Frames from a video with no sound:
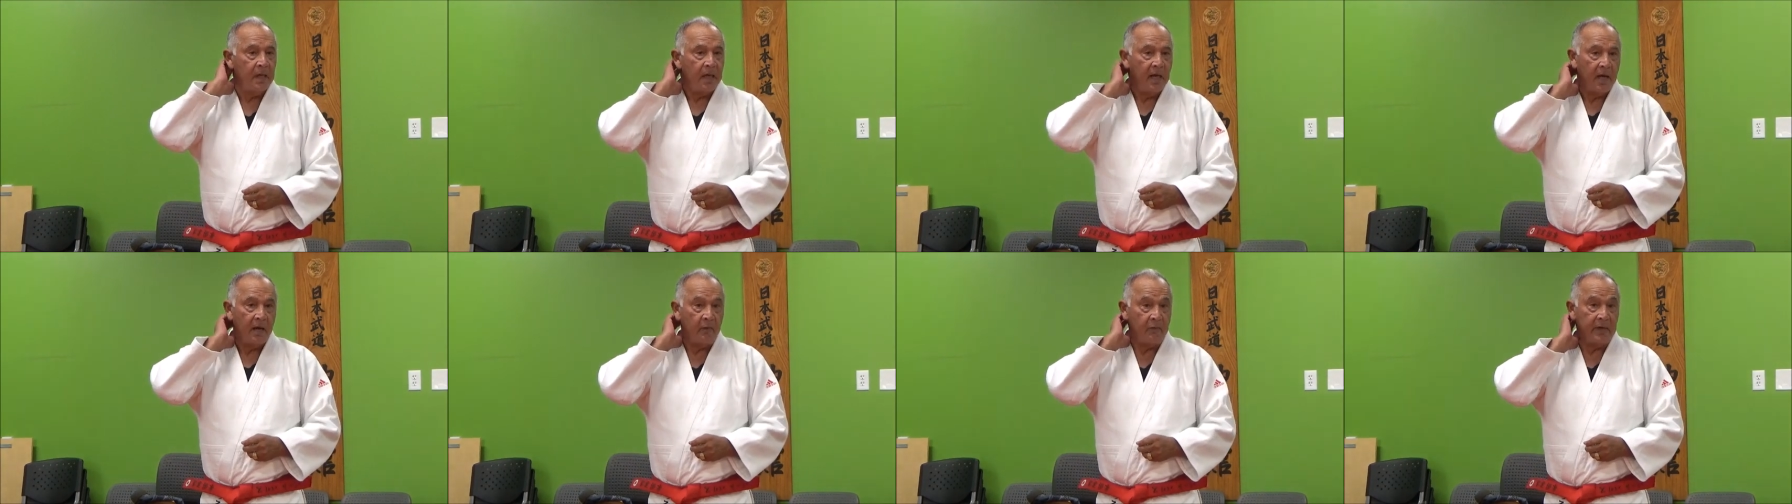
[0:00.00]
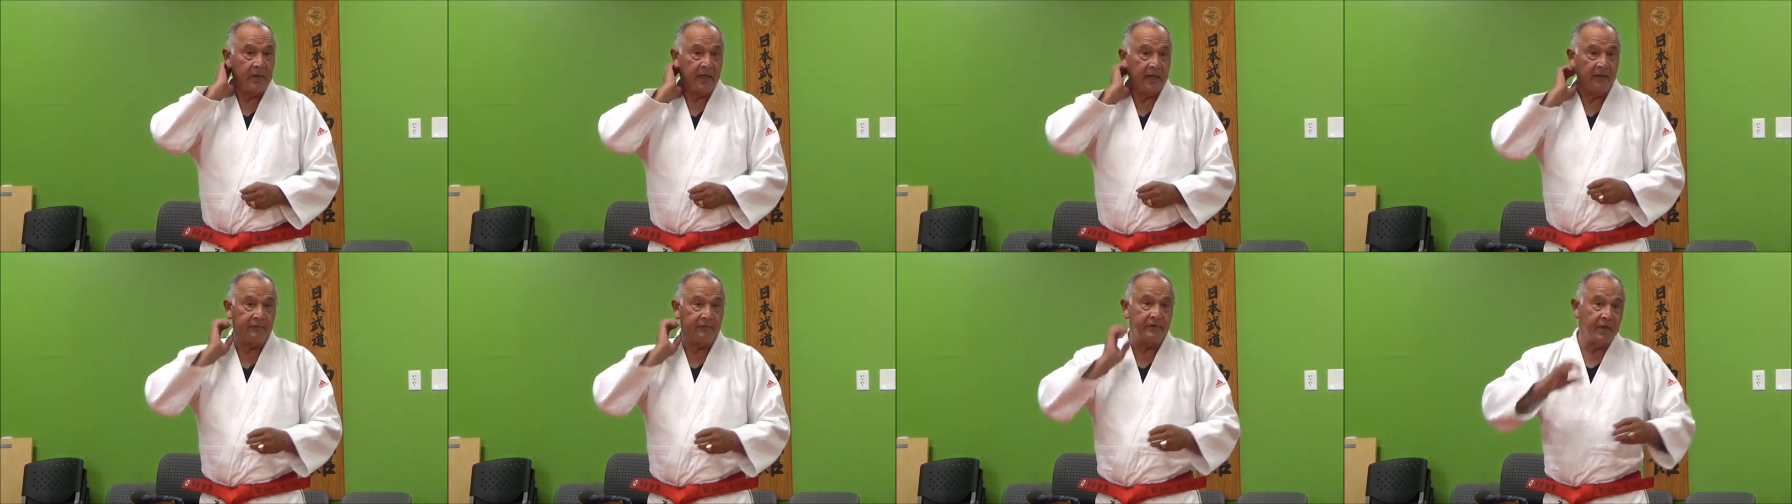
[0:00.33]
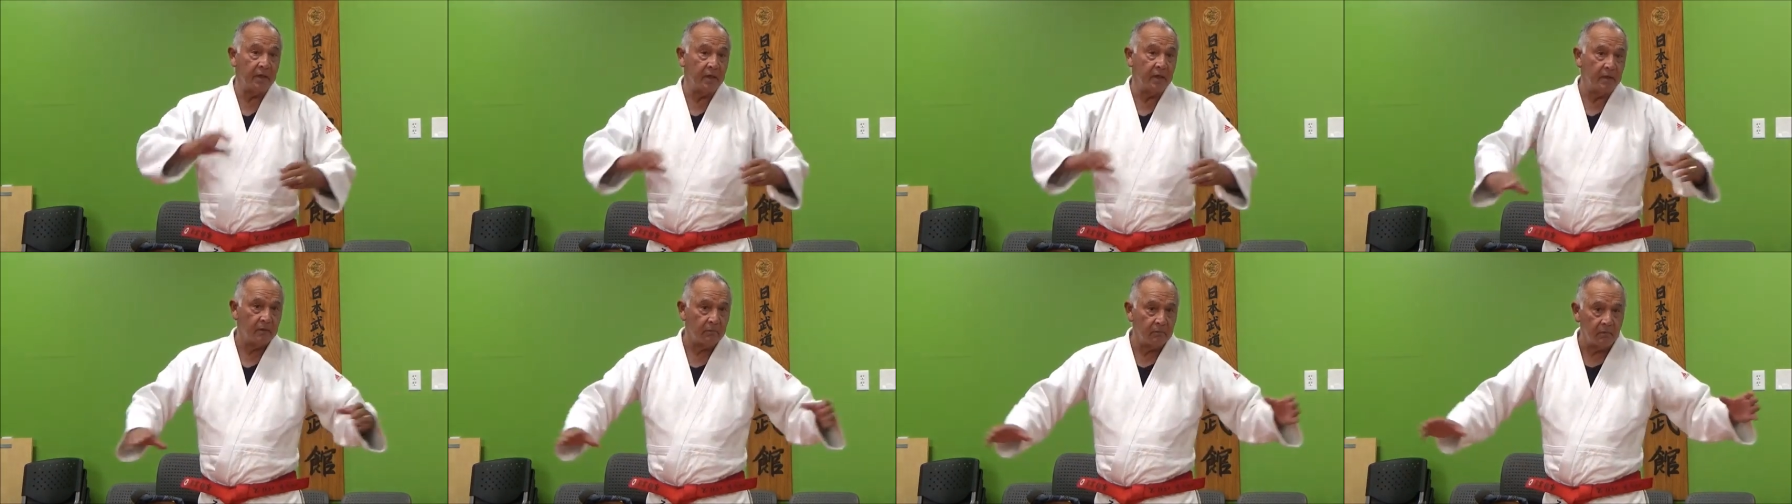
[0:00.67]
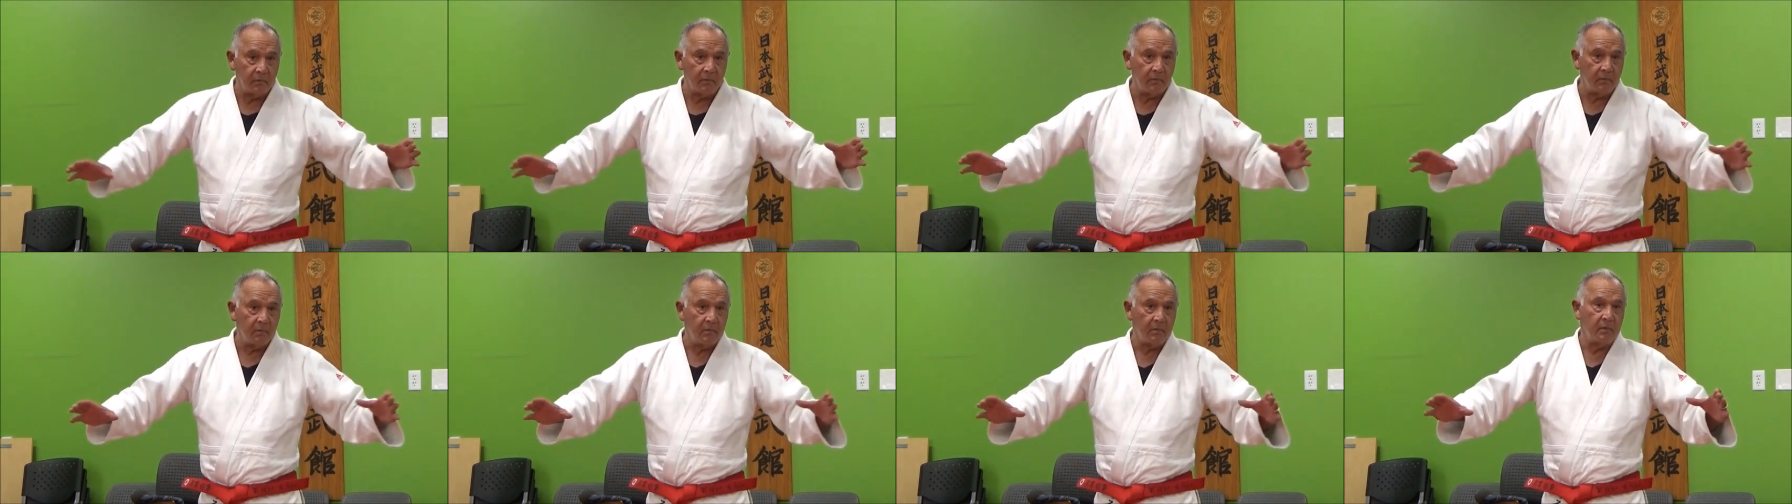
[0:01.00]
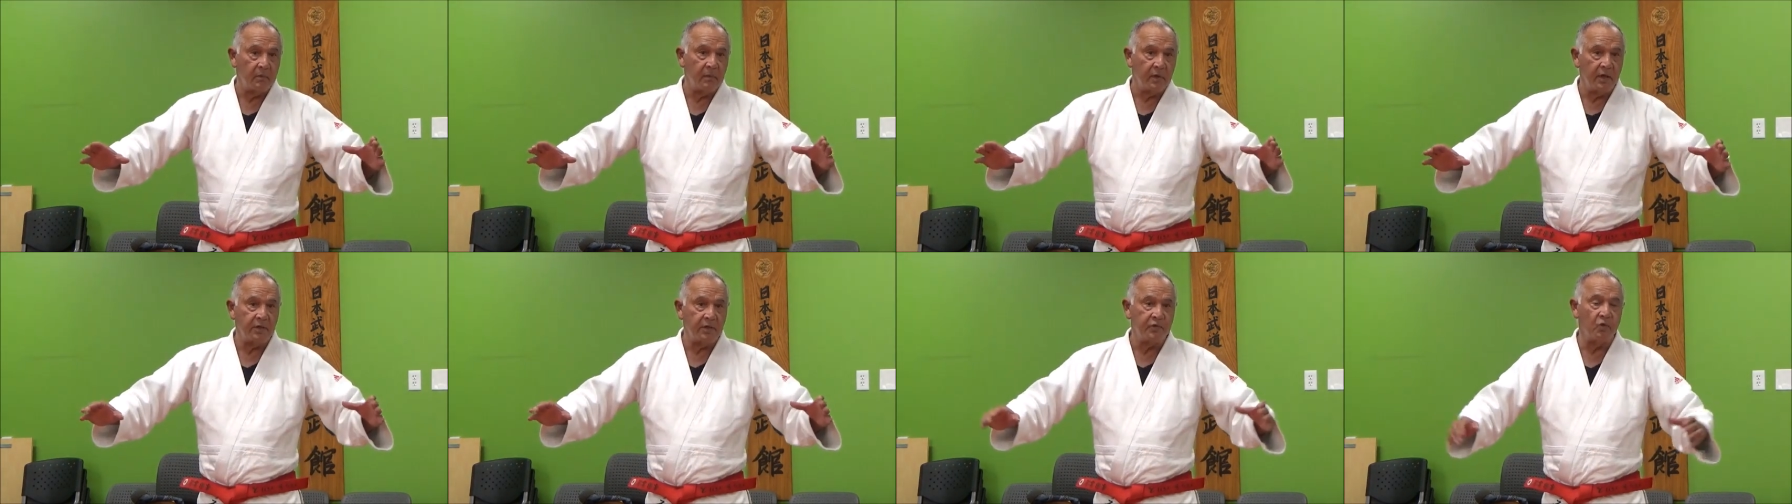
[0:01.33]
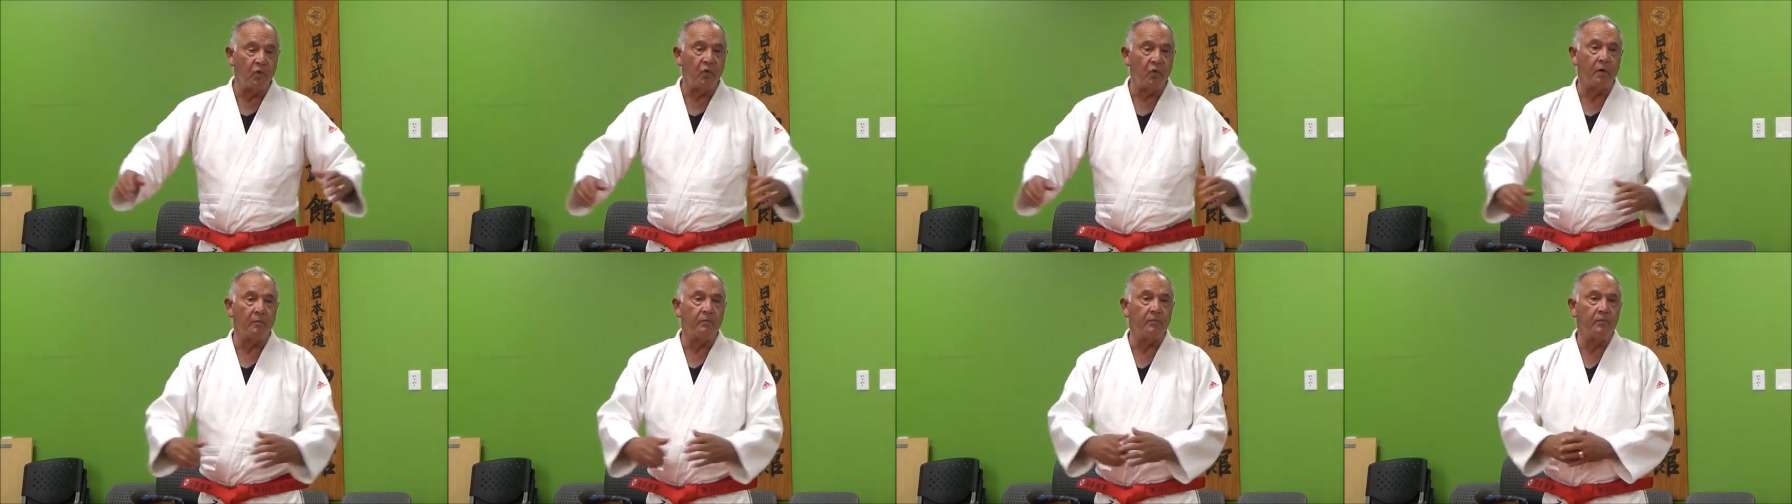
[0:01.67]
and we lived in a
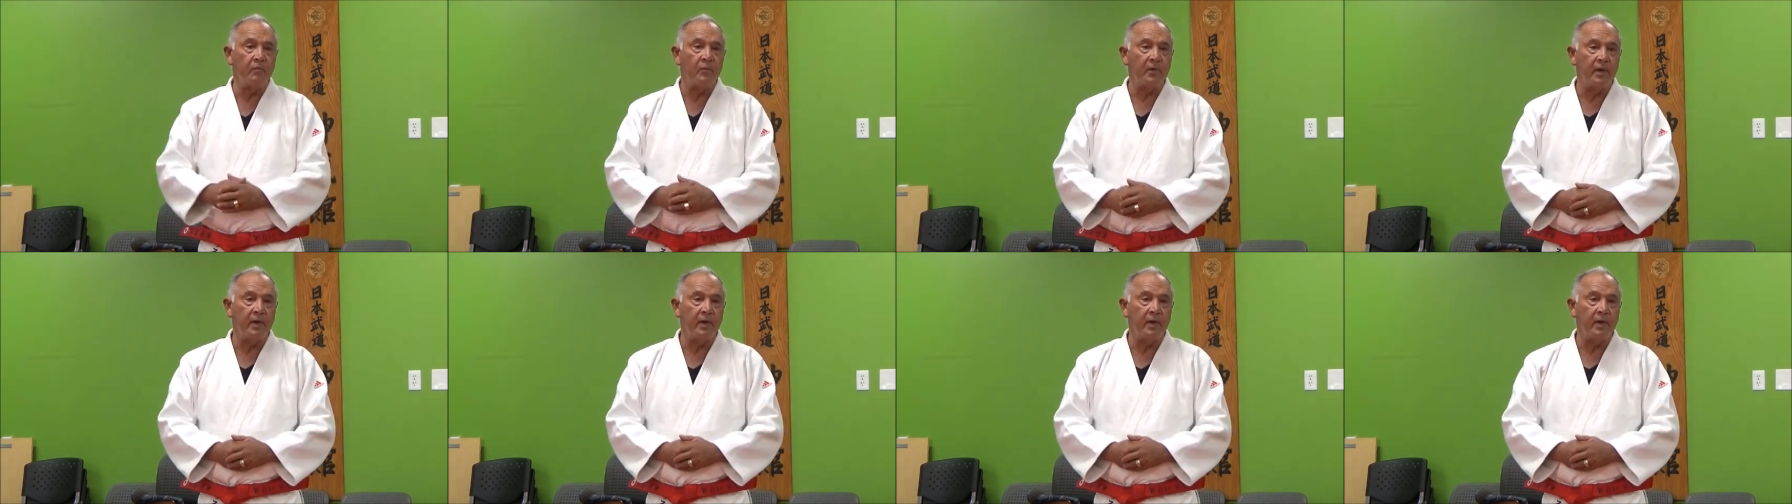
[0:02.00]
dorm.